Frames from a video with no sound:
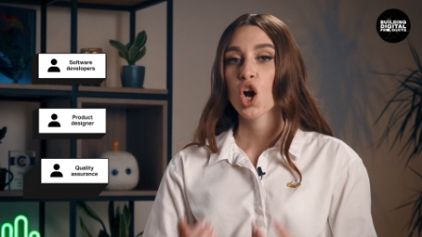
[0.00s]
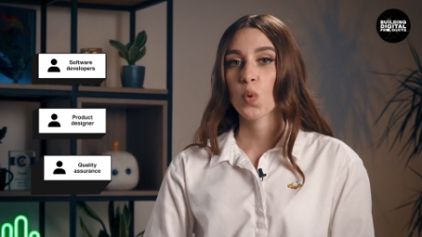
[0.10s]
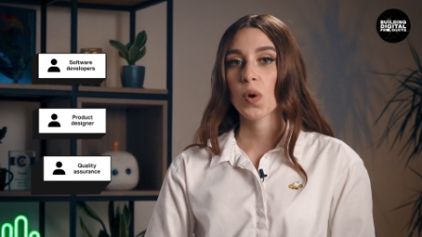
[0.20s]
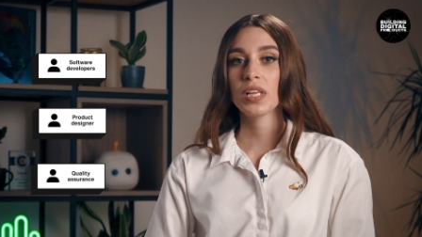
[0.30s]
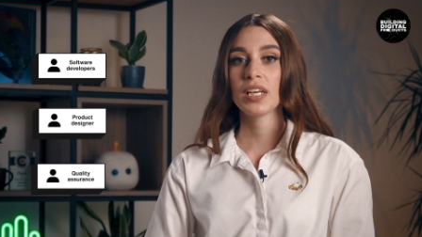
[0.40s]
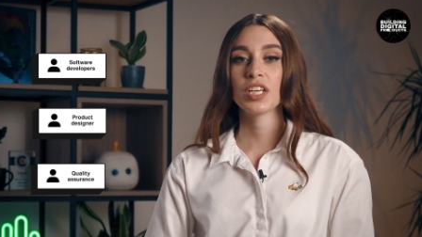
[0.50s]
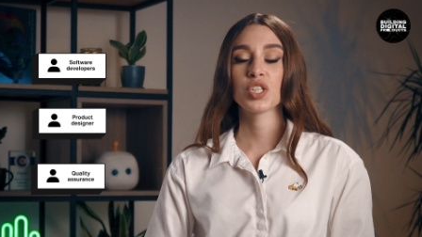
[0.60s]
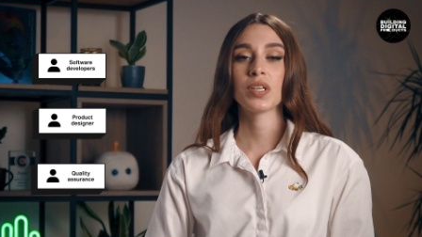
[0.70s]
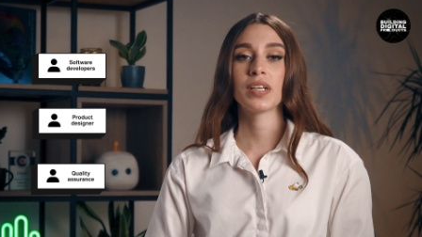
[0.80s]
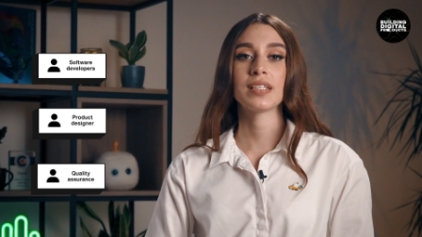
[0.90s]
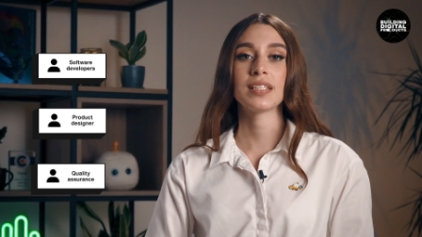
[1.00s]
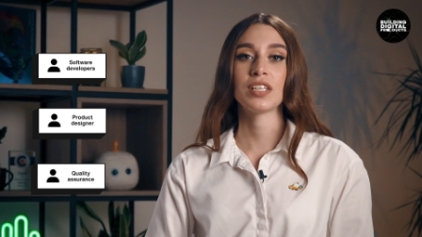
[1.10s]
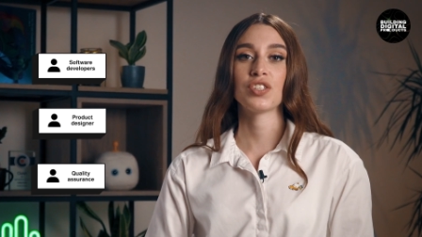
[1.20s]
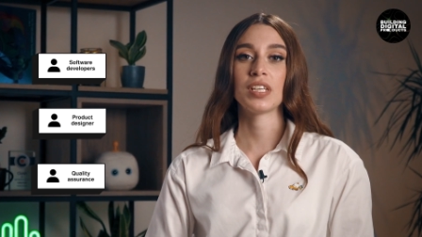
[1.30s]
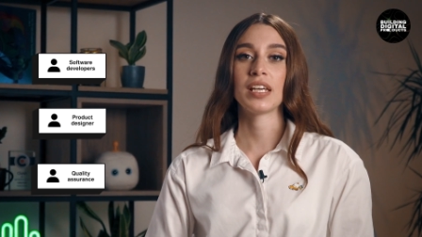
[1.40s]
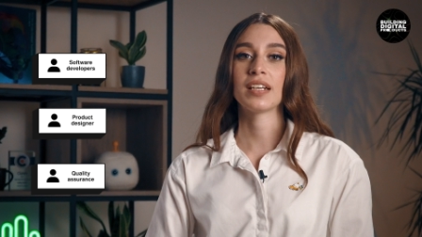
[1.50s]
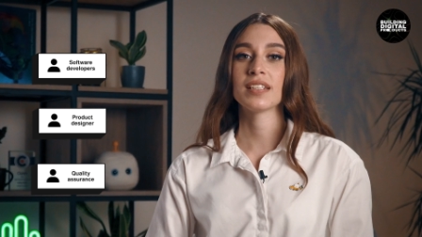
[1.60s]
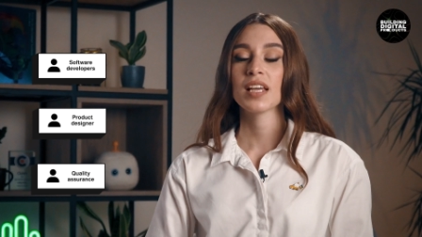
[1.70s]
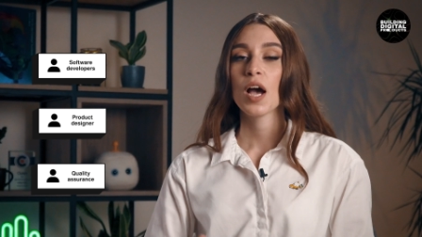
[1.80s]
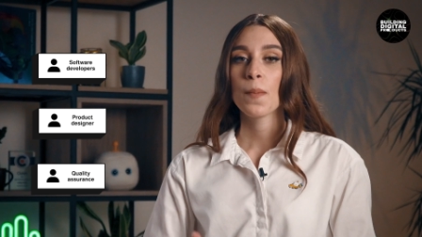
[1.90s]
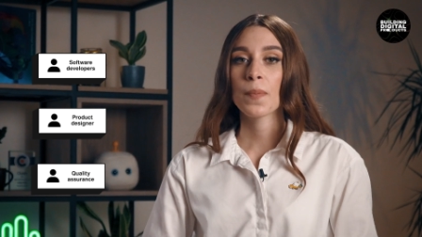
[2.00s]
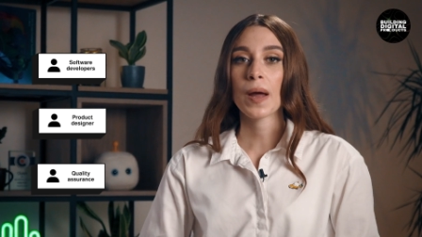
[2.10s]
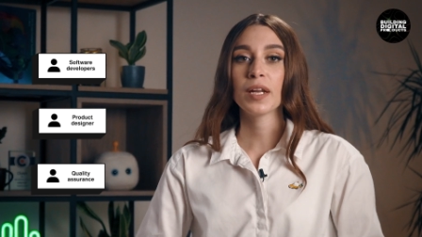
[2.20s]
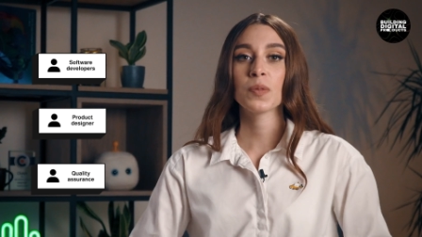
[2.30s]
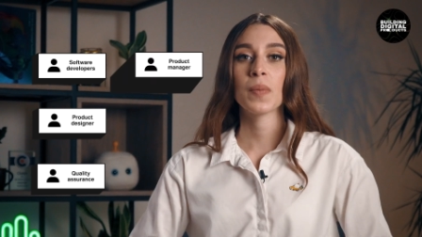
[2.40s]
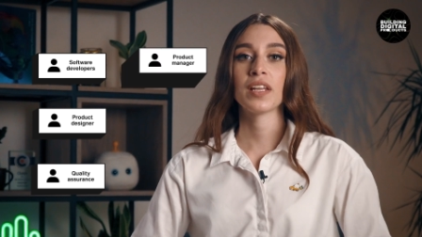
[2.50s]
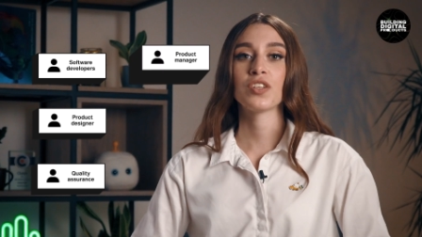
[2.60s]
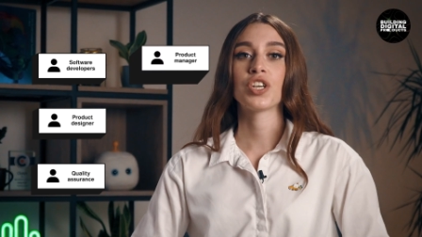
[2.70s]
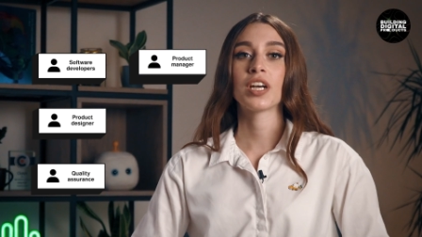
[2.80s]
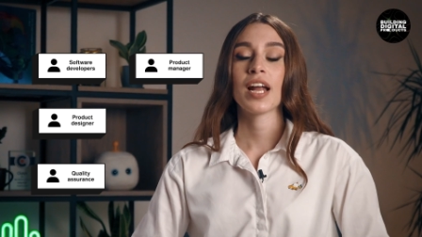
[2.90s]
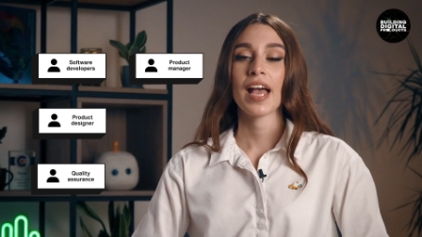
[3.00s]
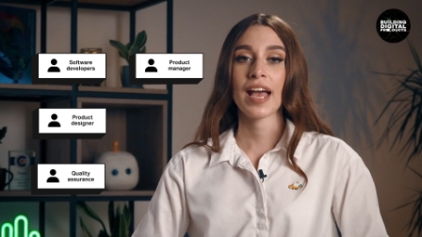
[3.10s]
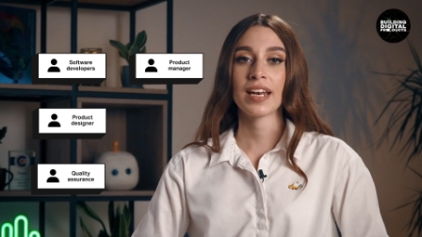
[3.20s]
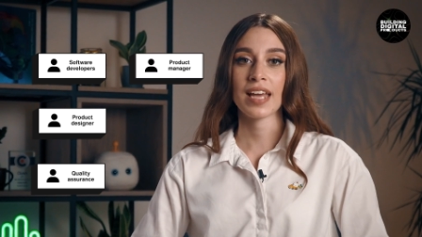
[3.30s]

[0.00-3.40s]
quality assurance engineers, product manager, and